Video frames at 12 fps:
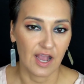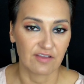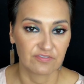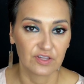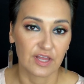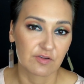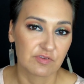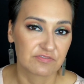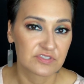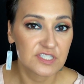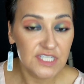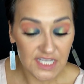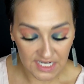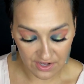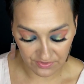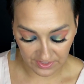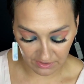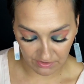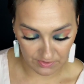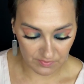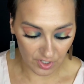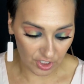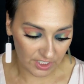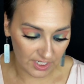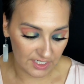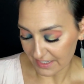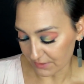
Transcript: I feel like we've seen out there on the market.